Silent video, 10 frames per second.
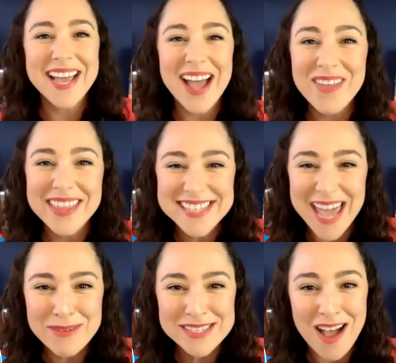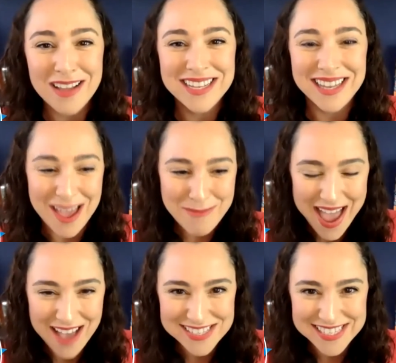go. This game is called
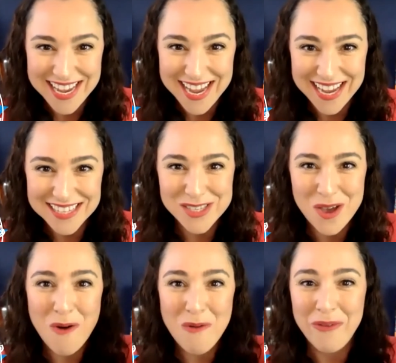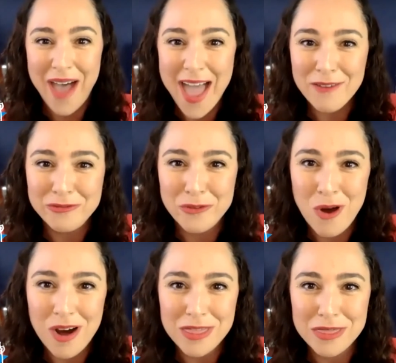Clubhousing. So 5,
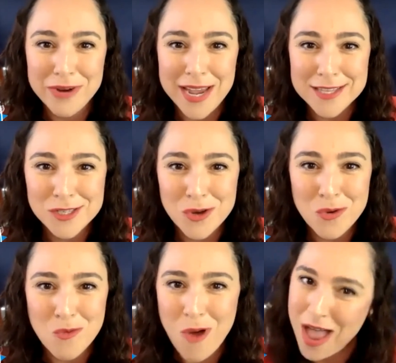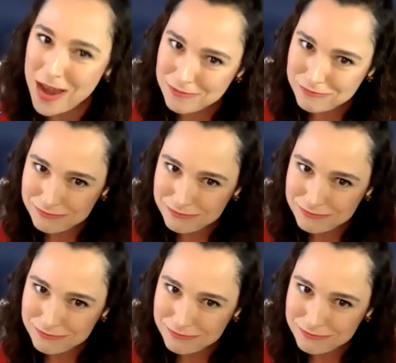4, 3, 2, 1.